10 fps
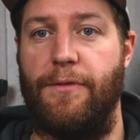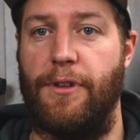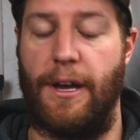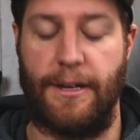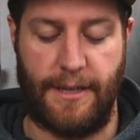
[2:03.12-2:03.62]

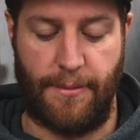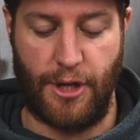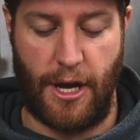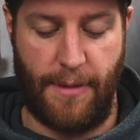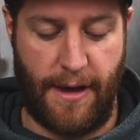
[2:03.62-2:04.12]
for like some
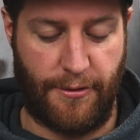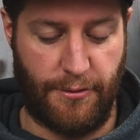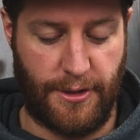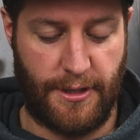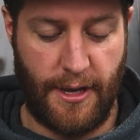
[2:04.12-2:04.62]
time
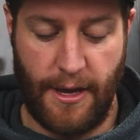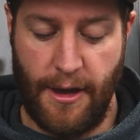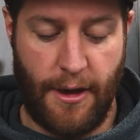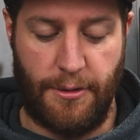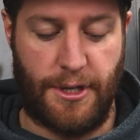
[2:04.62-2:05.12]
afterwards,
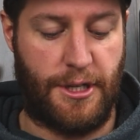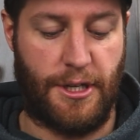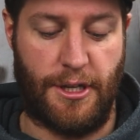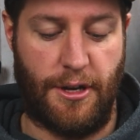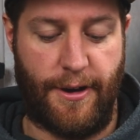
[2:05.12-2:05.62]
which is
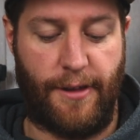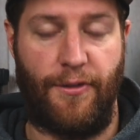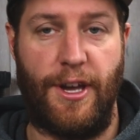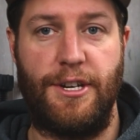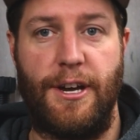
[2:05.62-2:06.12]
just a nice
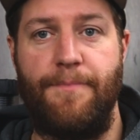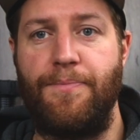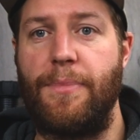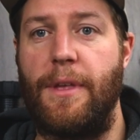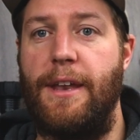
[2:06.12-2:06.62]
feature.
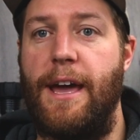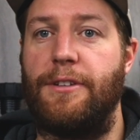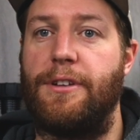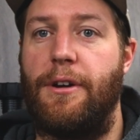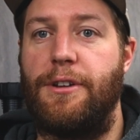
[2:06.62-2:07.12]
Now
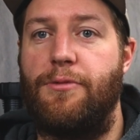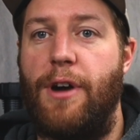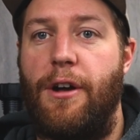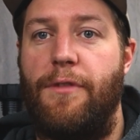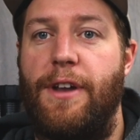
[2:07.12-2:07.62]
it's going to
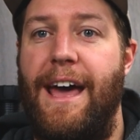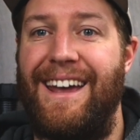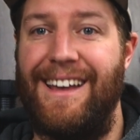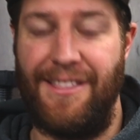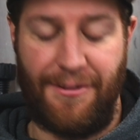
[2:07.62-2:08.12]
run off an
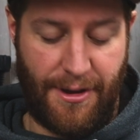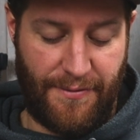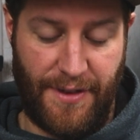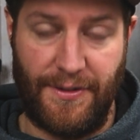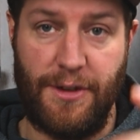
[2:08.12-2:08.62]

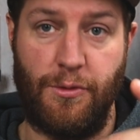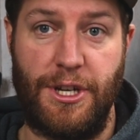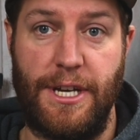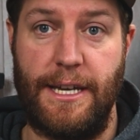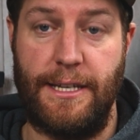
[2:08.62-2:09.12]
18350,
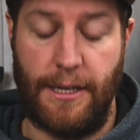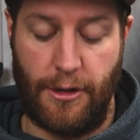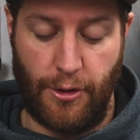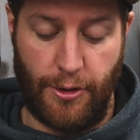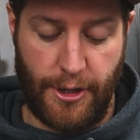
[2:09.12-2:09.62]
which is
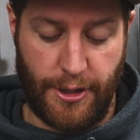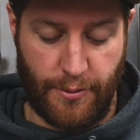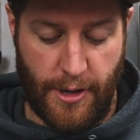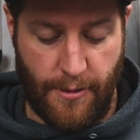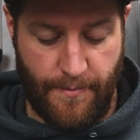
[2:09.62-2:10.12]
included as
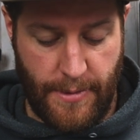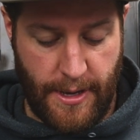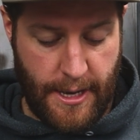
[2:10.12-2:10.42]
well,